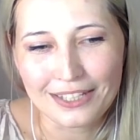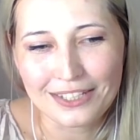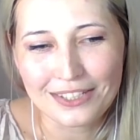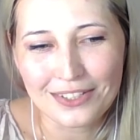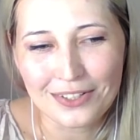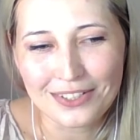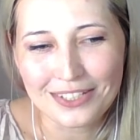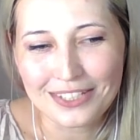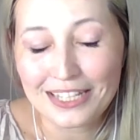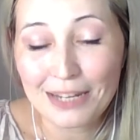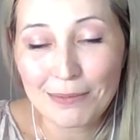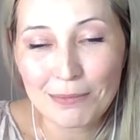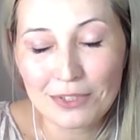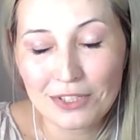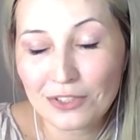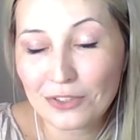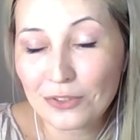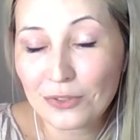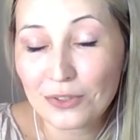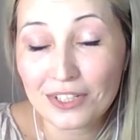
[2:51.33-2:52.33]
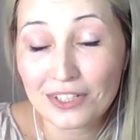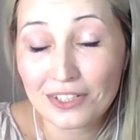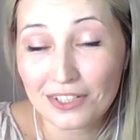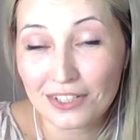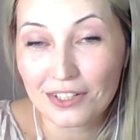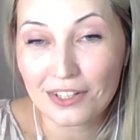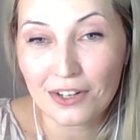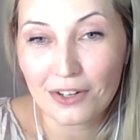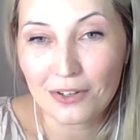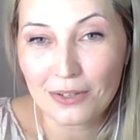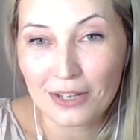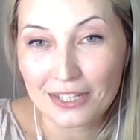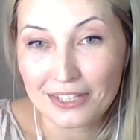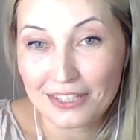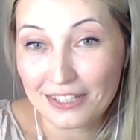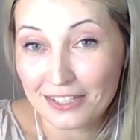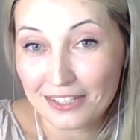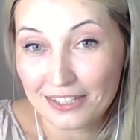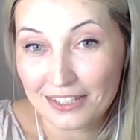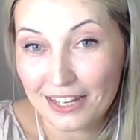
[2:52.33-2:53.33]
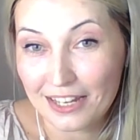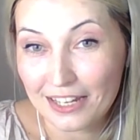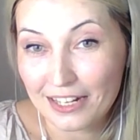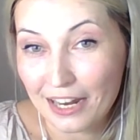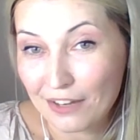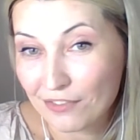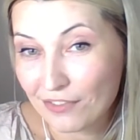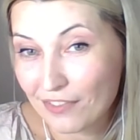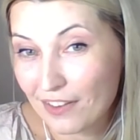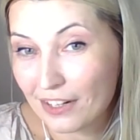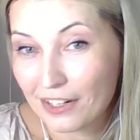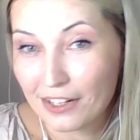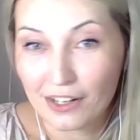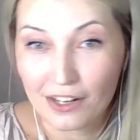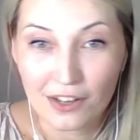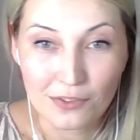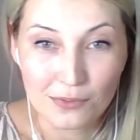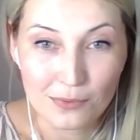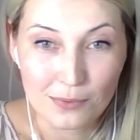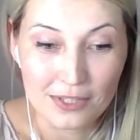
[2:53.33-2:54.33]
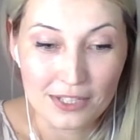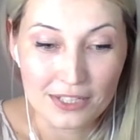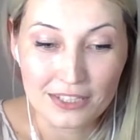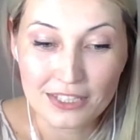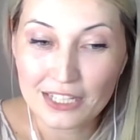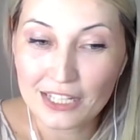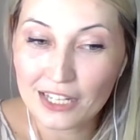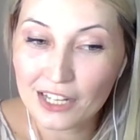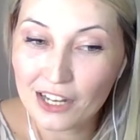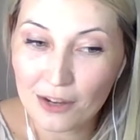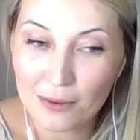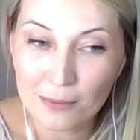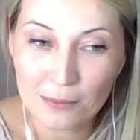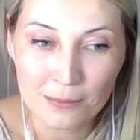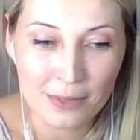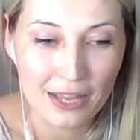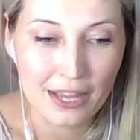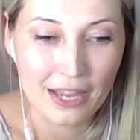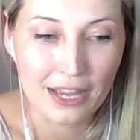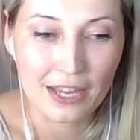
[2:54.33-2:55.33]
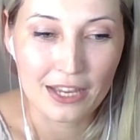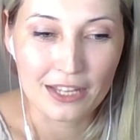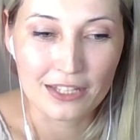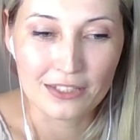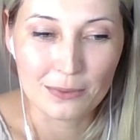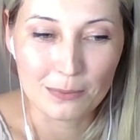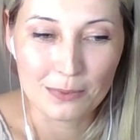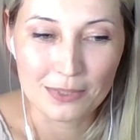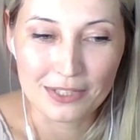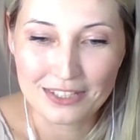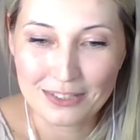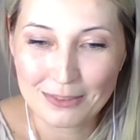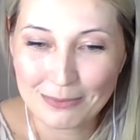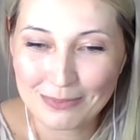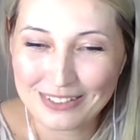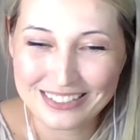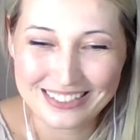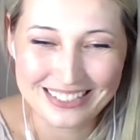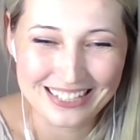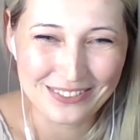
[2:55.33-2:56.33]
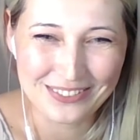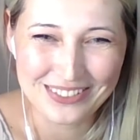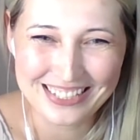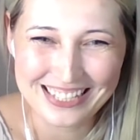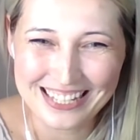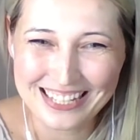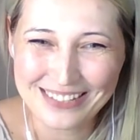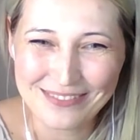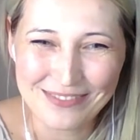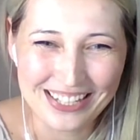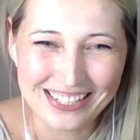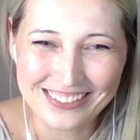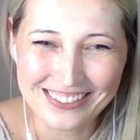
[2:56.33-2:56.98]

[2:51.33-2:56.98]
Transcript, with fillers: I started Amazon two years ago, and since then I fell in love with ecom and with, as I was saying,